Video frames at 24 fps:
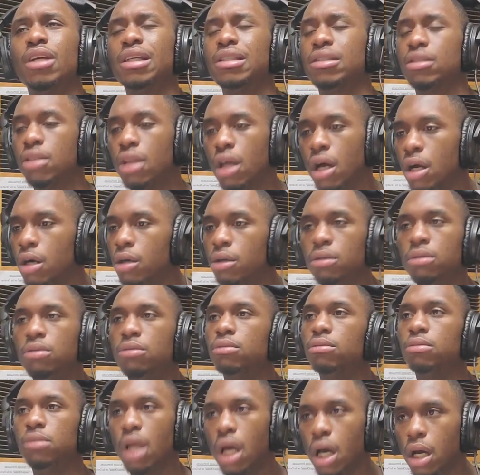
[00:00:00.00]
That's, no,
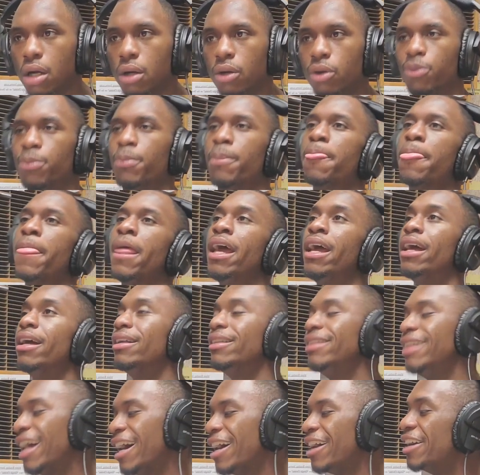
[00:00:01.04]
no.
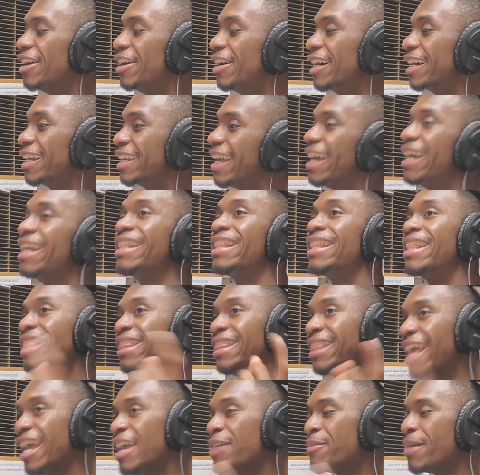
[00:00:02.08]
Now,
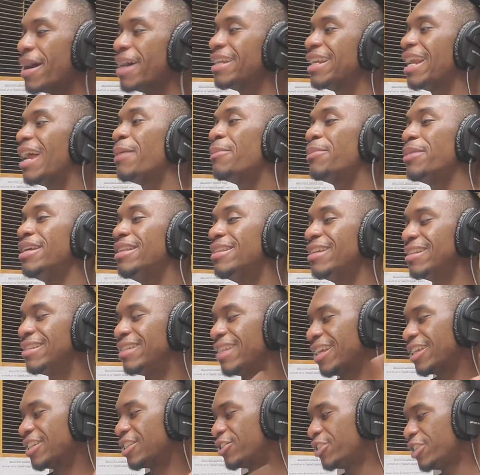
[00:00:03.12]
again, they might not be this
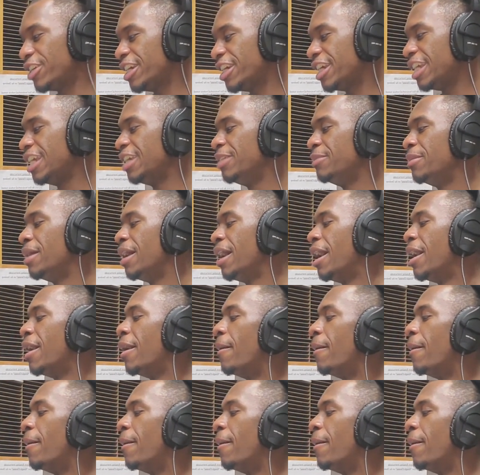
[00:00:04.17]
extreme,